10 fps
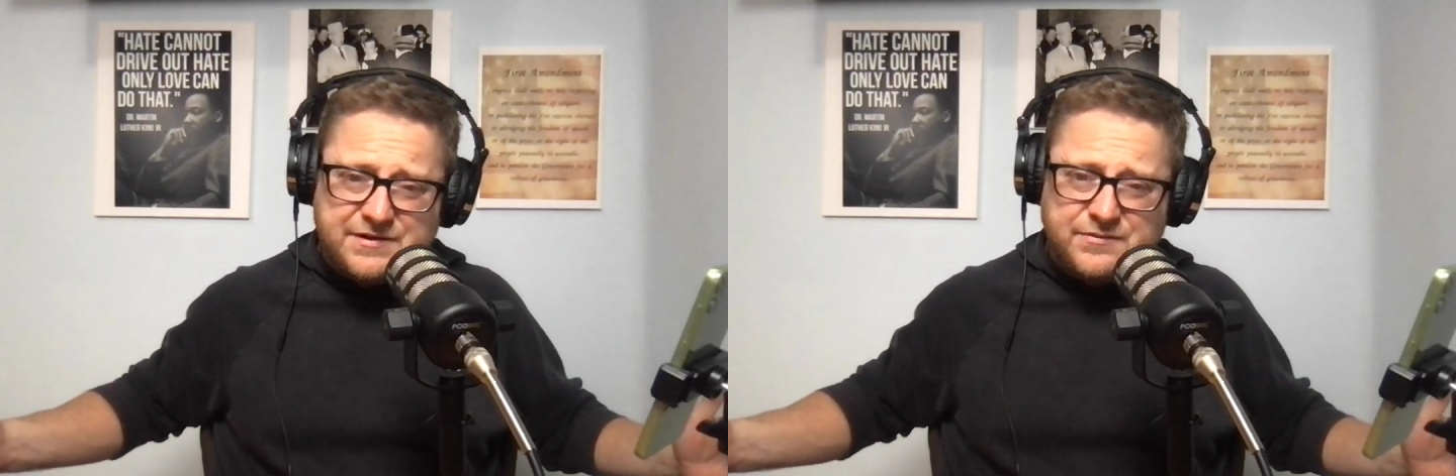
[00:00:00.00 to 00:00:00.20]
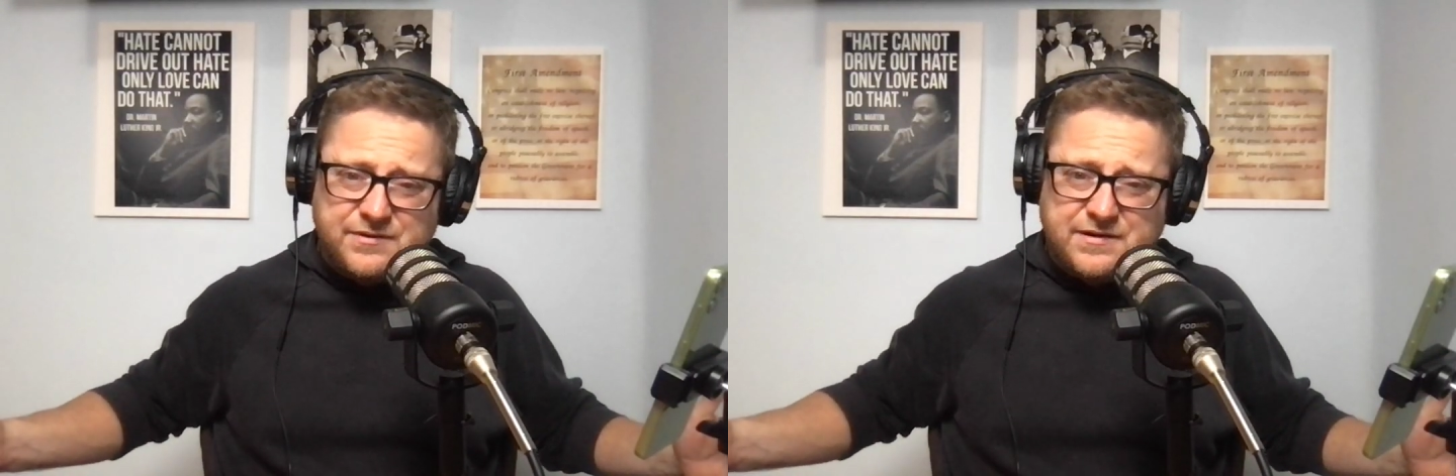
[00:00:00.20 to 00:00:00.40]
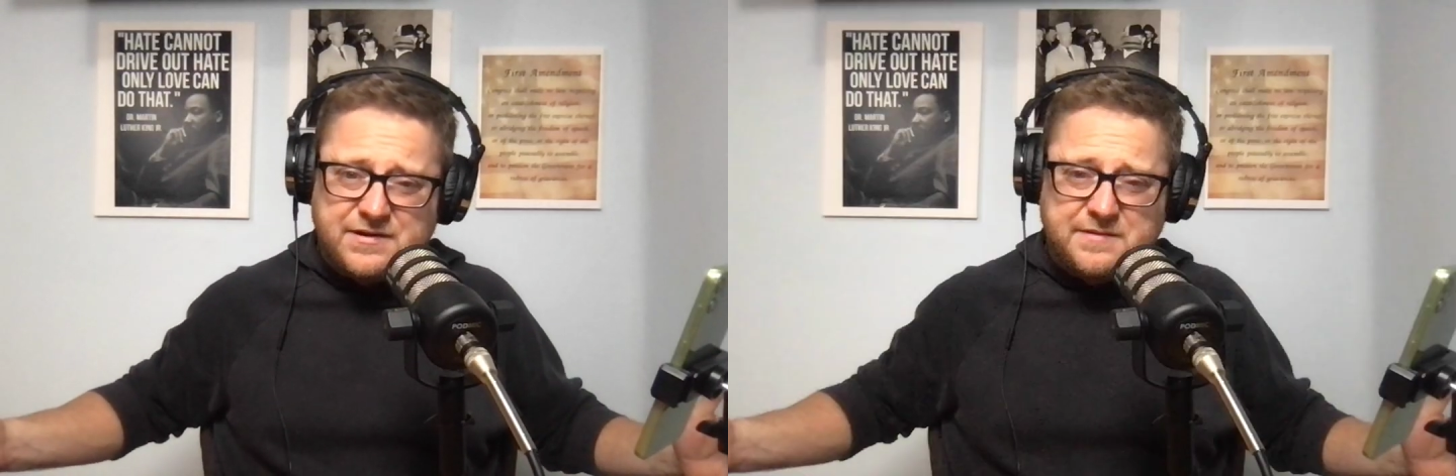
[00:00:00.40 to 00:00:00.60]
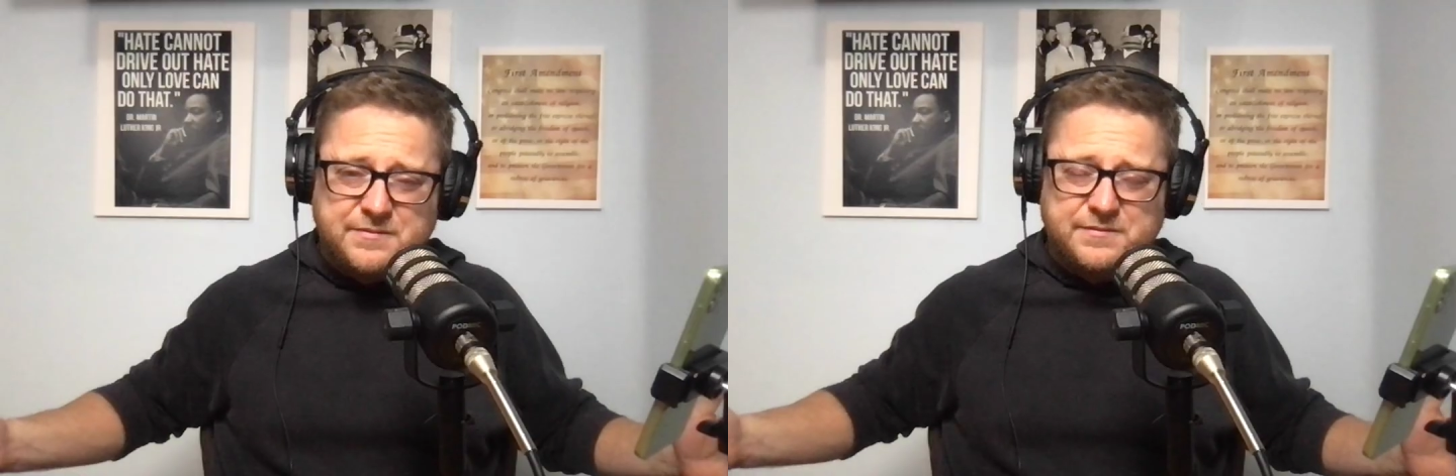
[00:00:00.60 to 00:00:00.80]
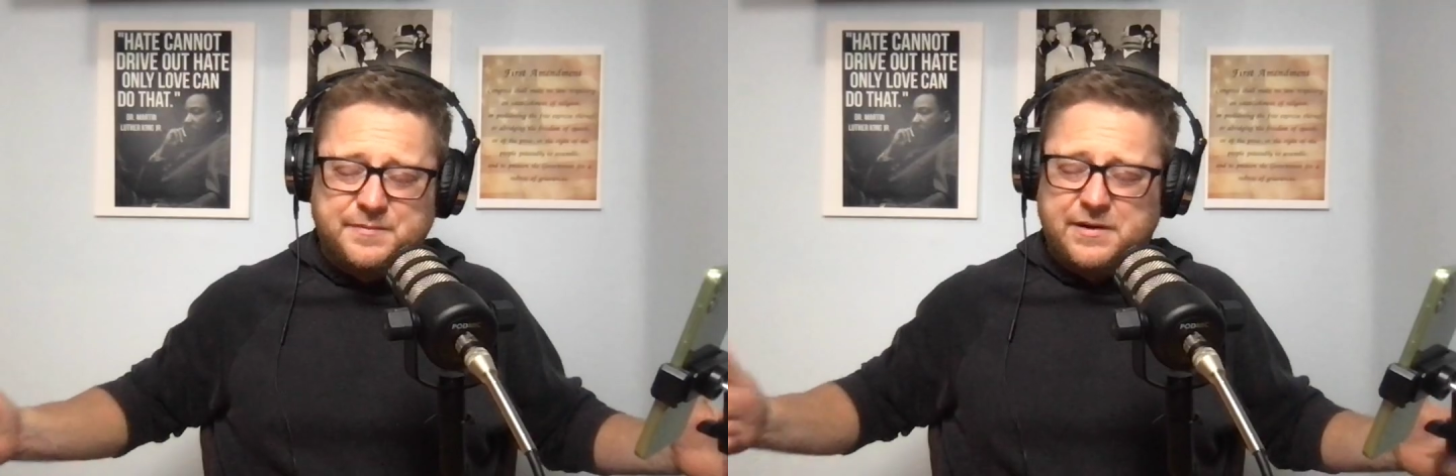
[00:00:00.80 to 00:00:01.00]
There were a
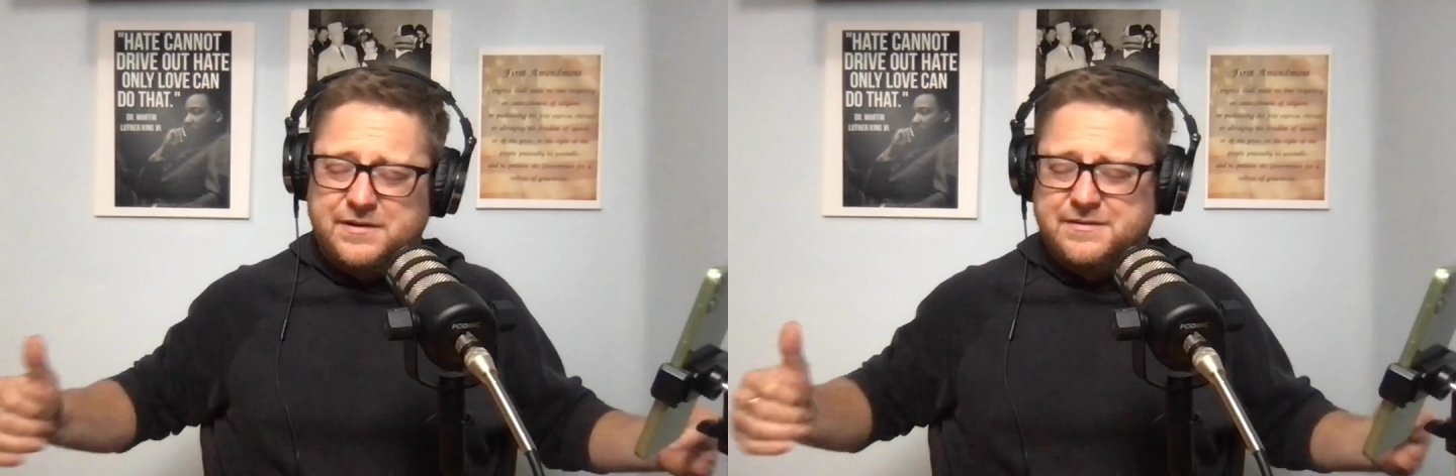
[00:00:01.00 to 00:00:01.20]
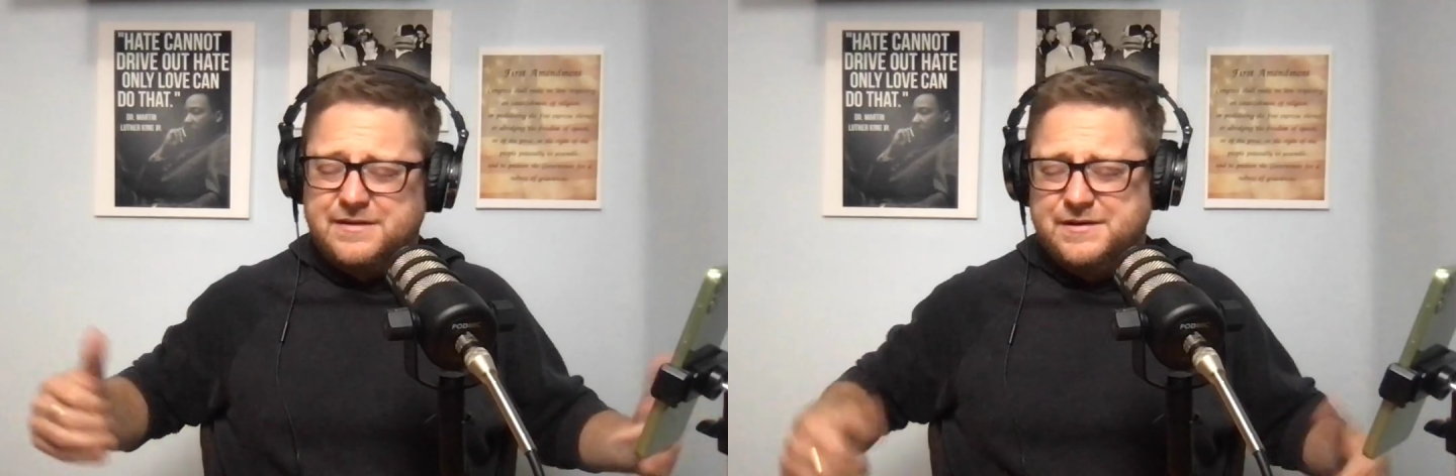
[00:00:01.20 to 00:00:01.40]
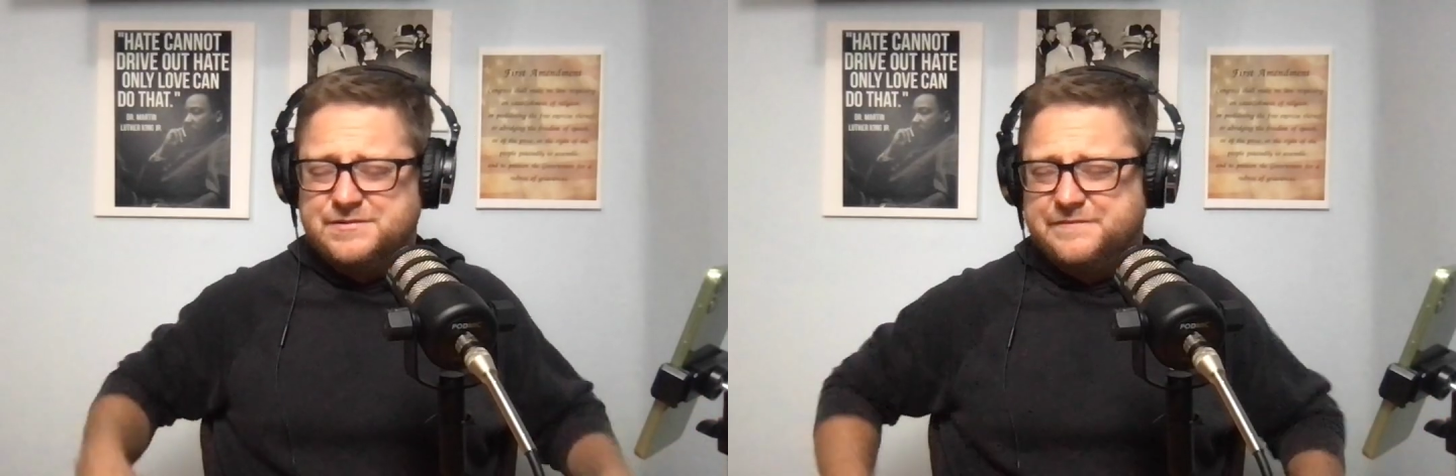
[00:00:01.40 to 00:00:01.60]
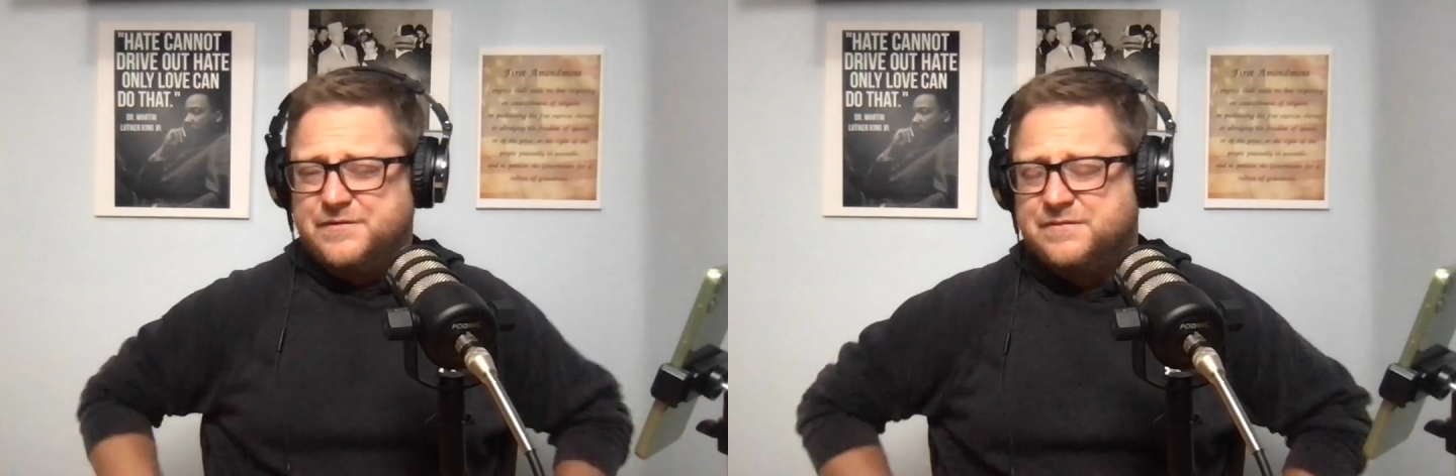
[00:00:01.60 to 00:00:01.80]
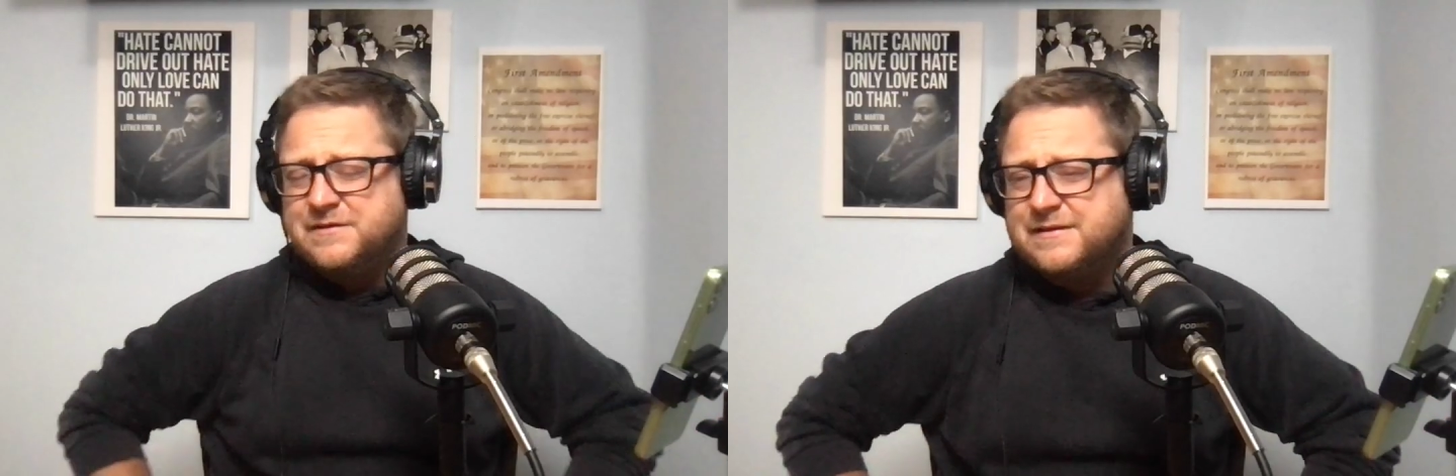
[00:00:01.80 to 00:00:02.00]
couple of paragliders
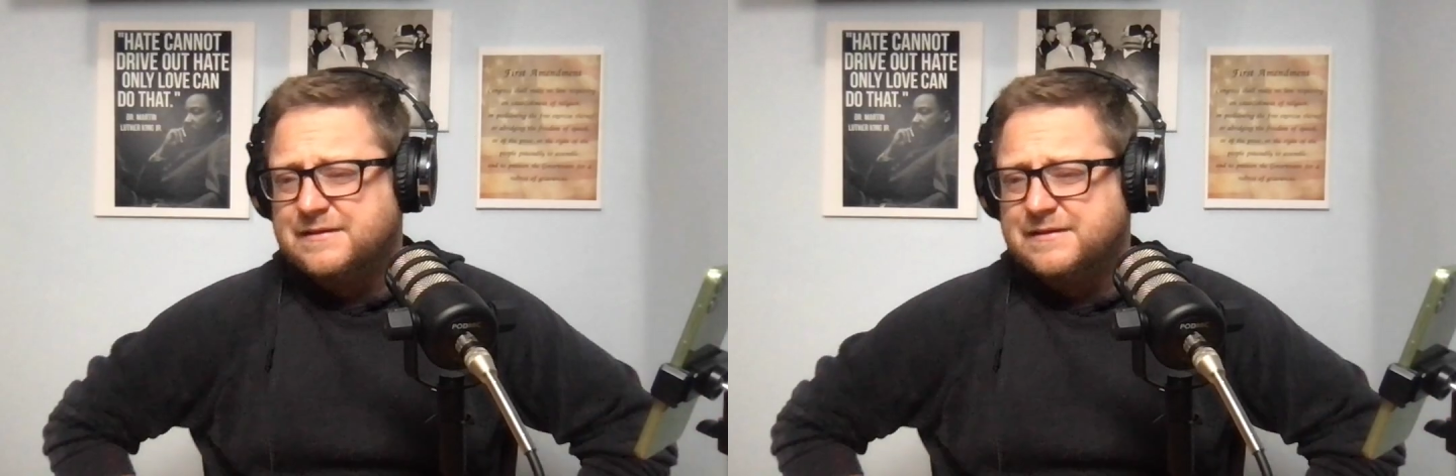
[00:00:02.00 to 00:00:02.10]
involved.